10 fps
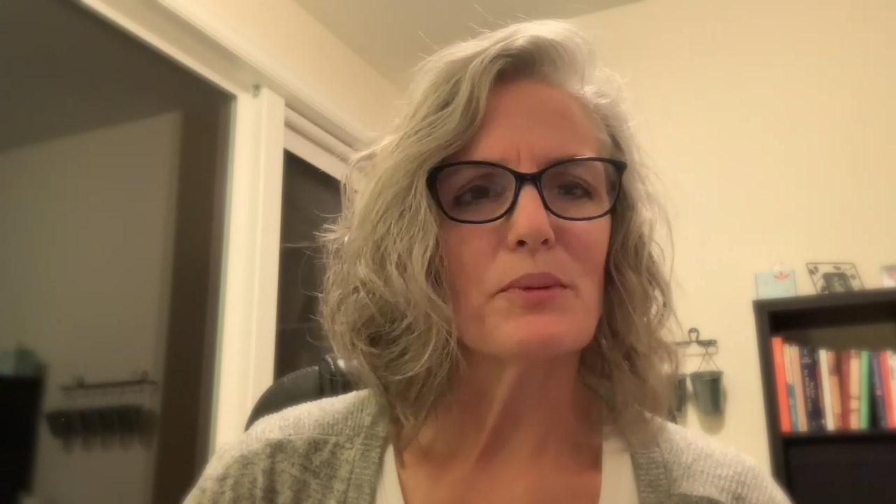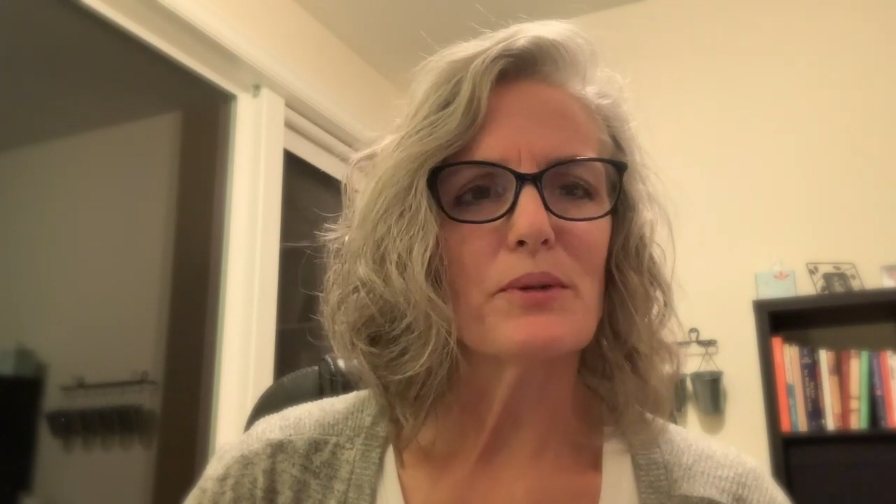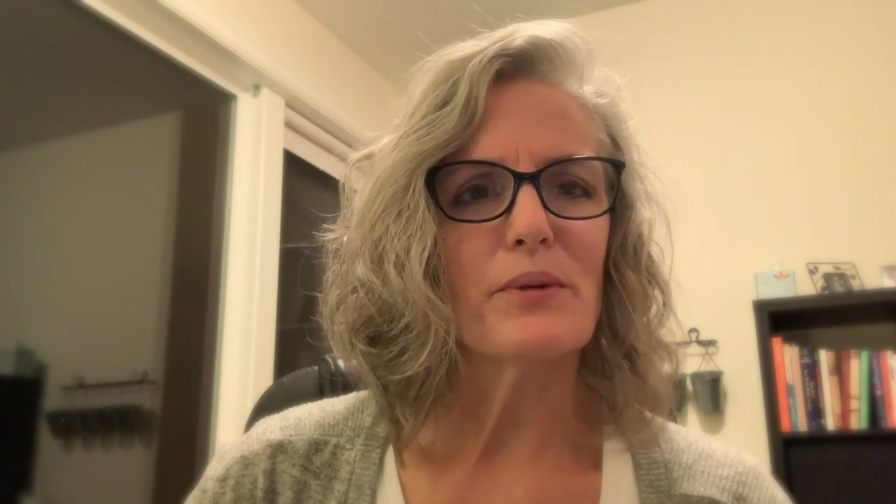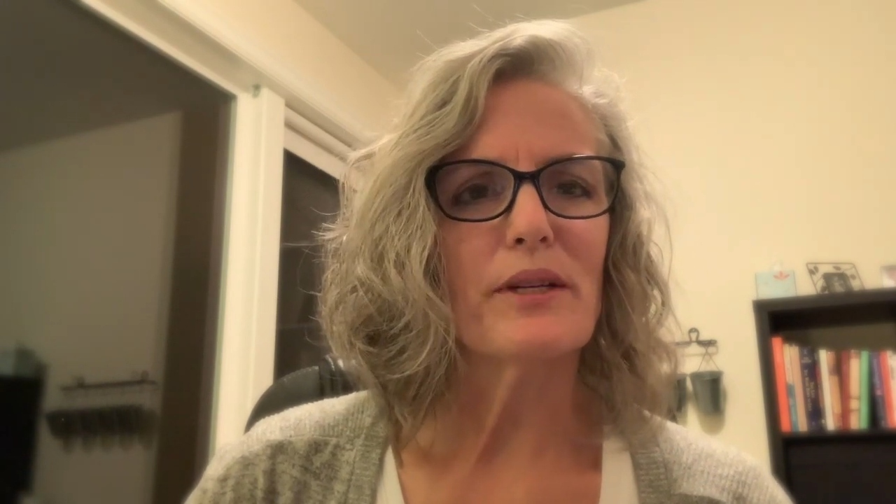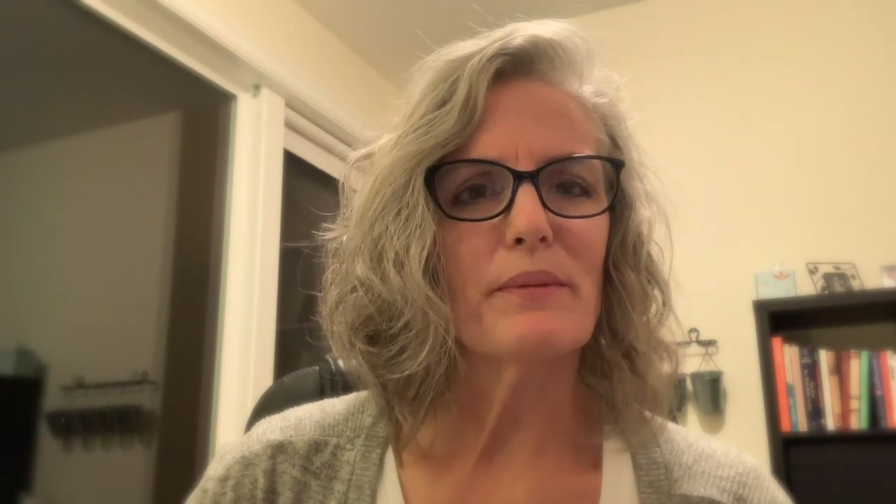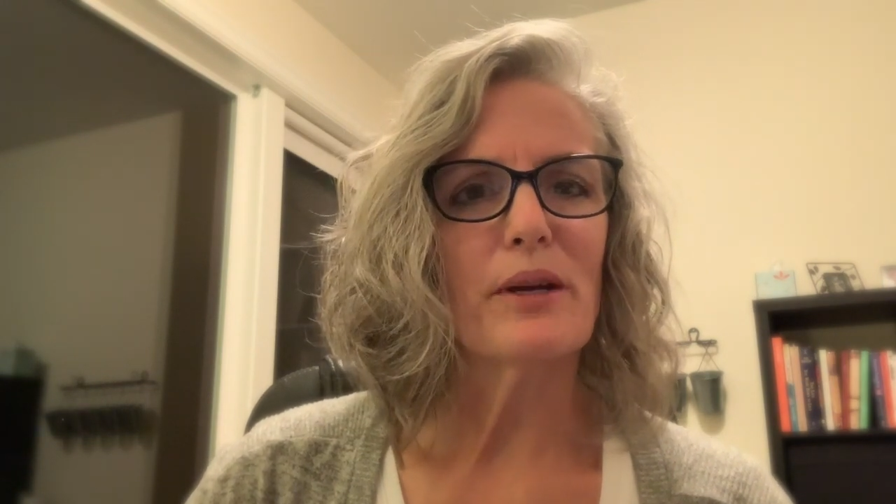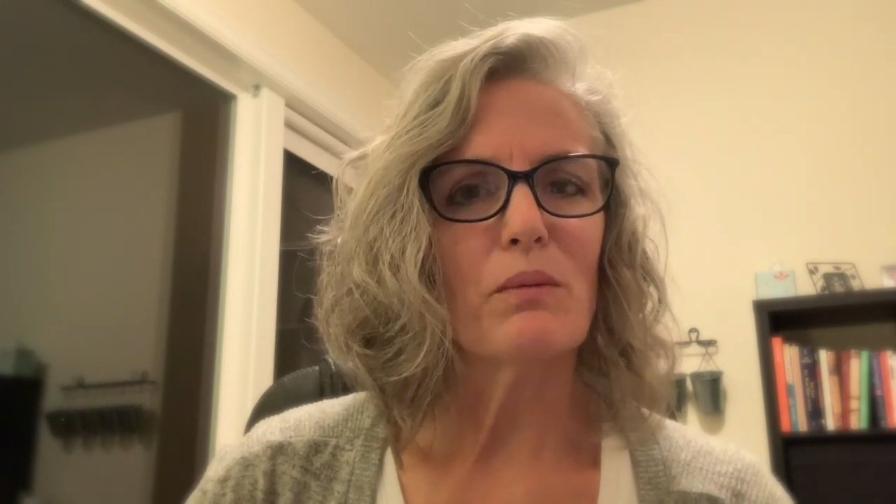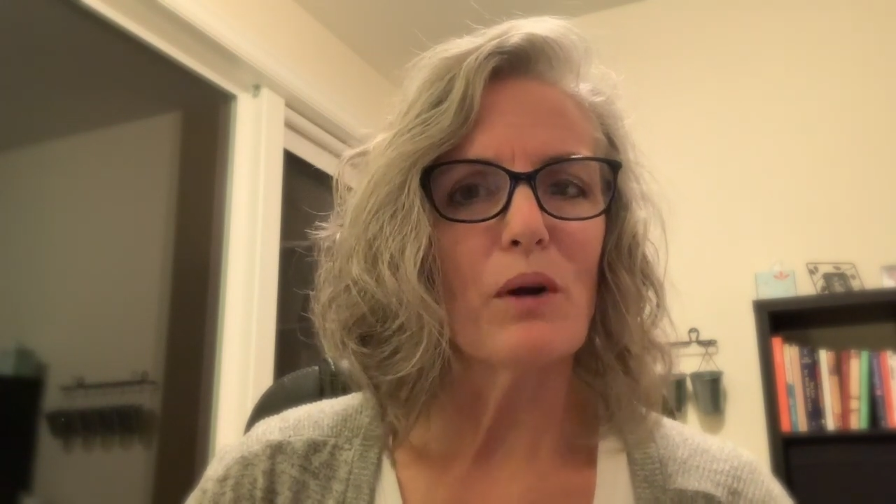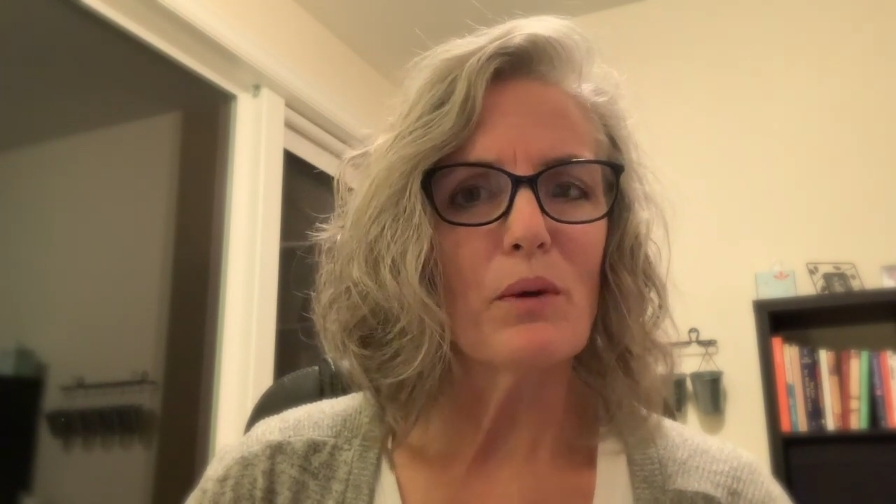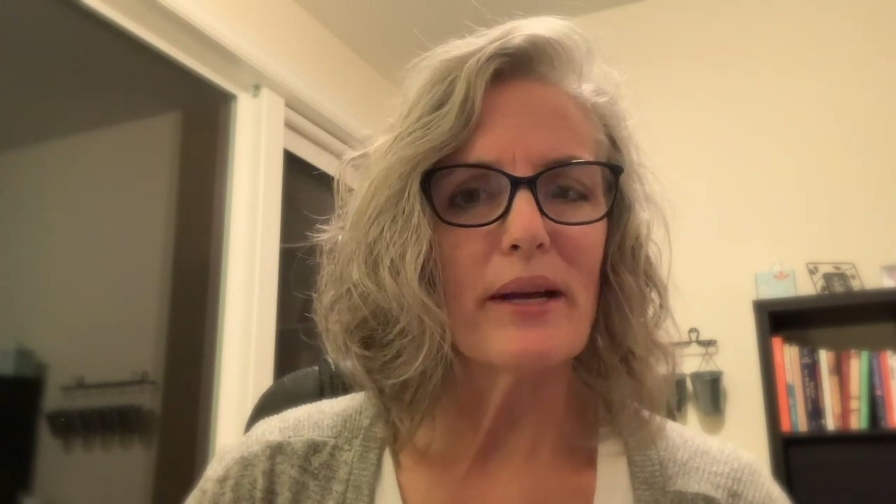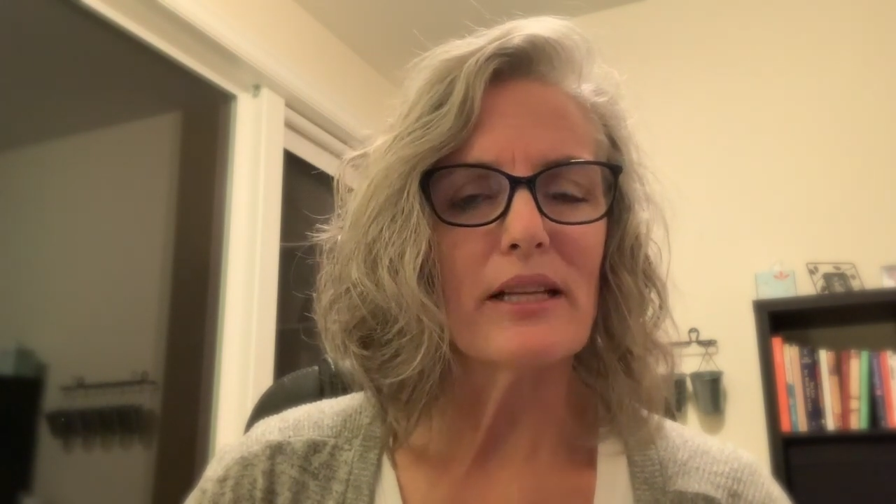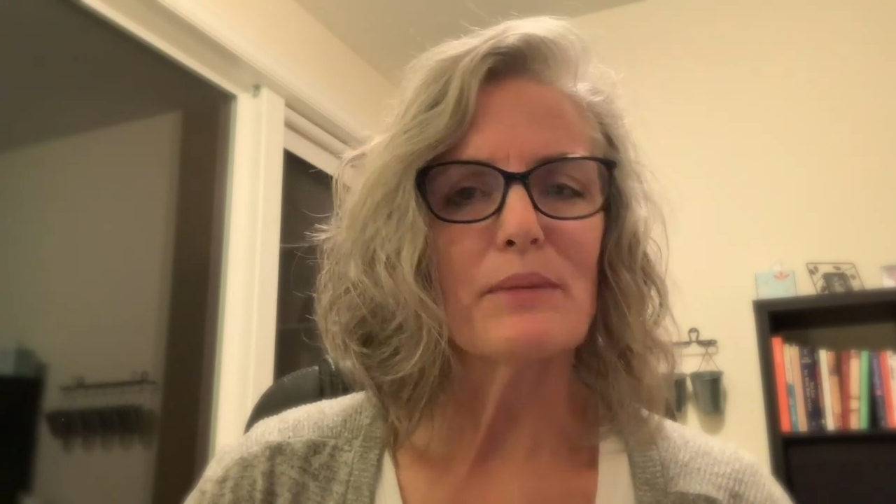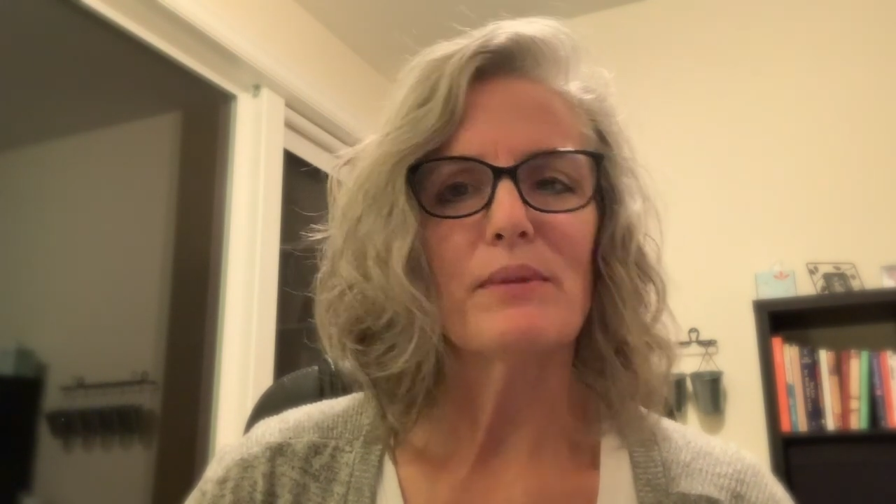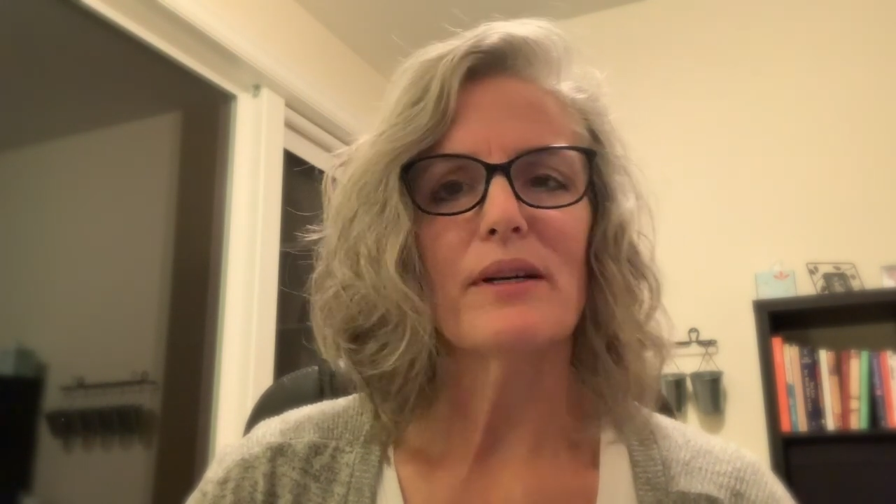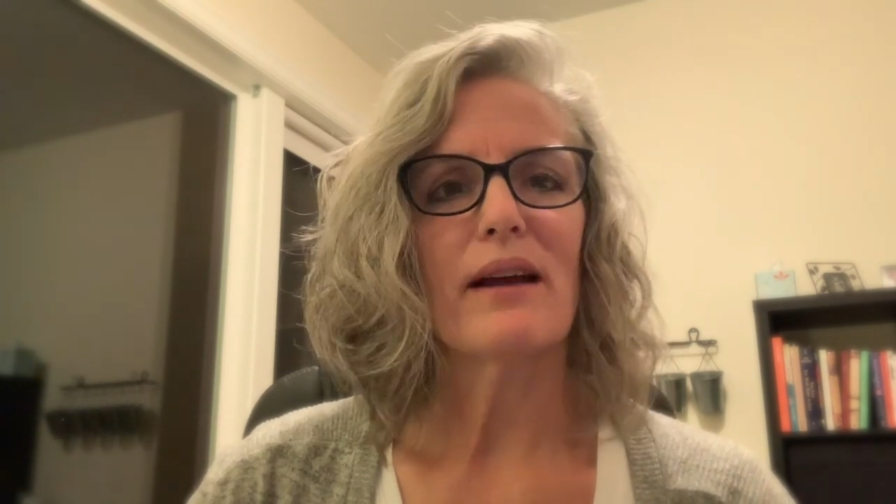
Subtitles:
was going to be a romance book.